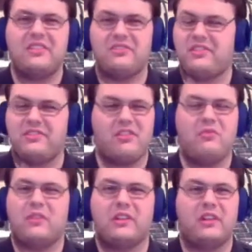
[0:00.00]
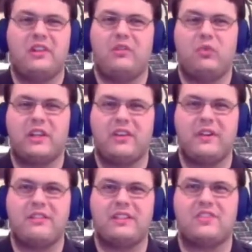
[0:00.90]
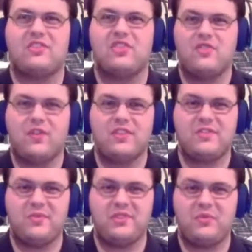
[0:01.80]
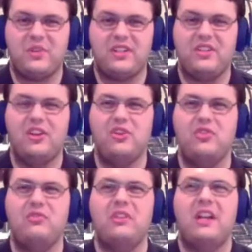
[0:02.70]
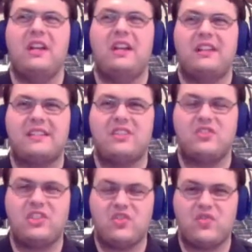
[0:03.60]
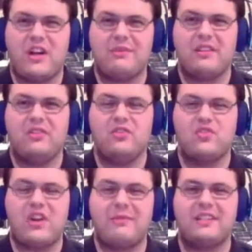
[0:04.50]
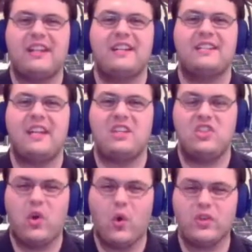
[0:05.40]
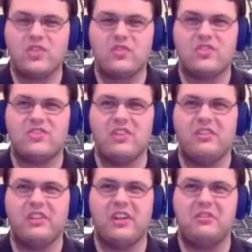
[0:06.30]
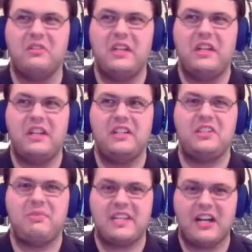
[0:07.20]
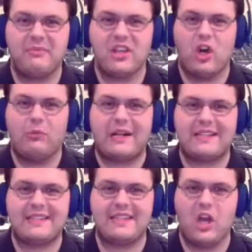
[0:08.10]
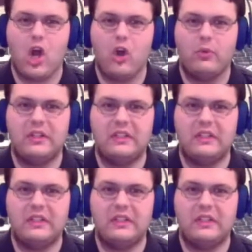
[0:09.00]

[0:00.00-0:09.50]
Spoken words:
No, there's no working around this. Schwartz was the one who essentially traumatized and tortured Sogo into becoming Omazio.